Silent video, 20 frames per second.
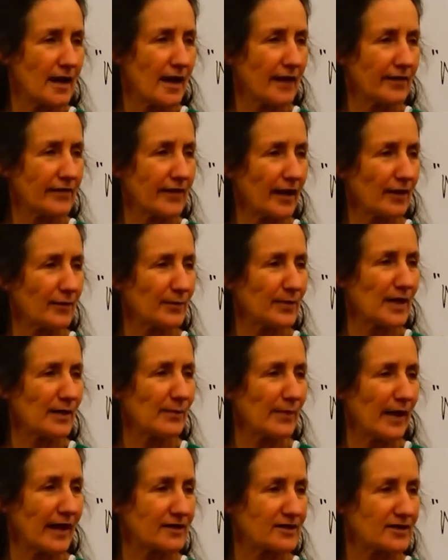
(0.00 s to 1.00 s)
and that'll be
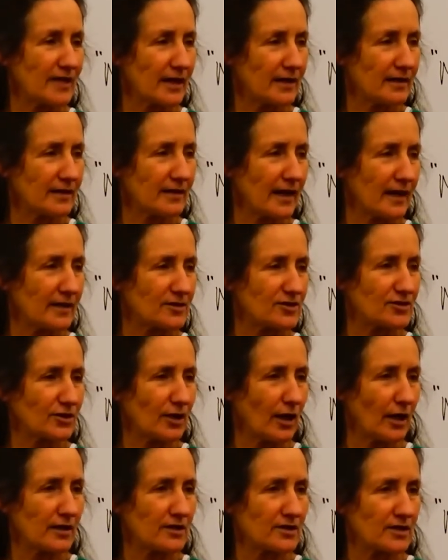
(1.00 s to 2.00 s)
about
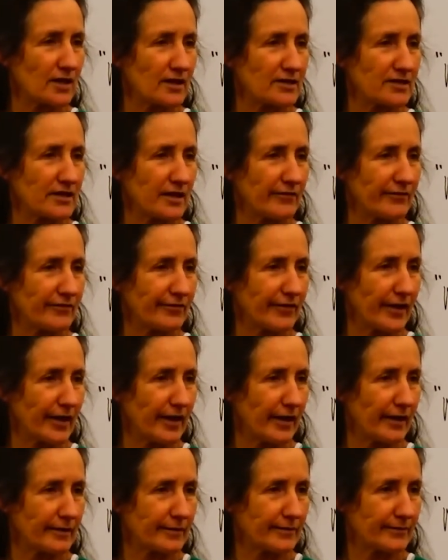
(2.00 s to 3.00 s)
$10,000. I said,
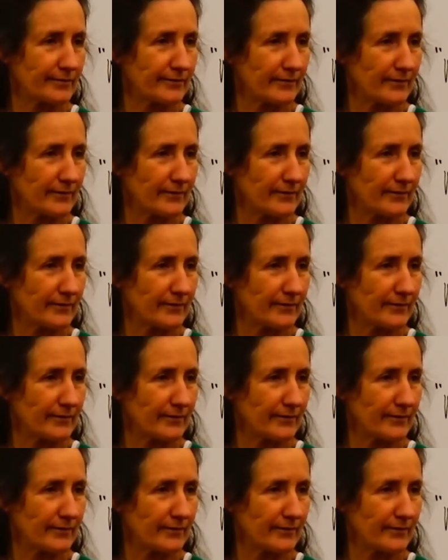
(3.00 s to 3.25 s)
"Forget it."